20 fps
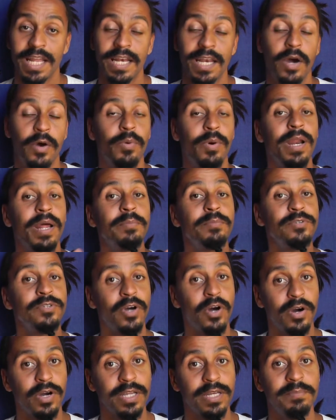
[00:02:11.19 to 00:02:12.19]
Now, what I'm
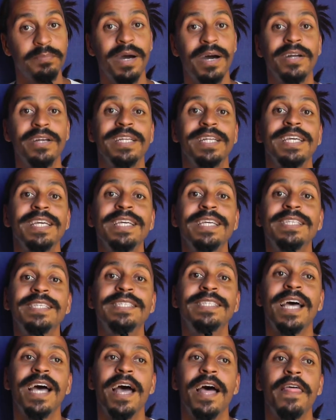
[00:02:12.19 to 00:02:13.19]
talking about
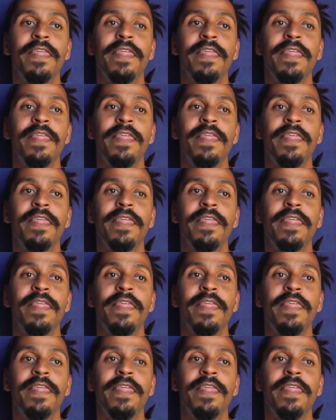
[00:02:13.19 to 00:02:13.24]
is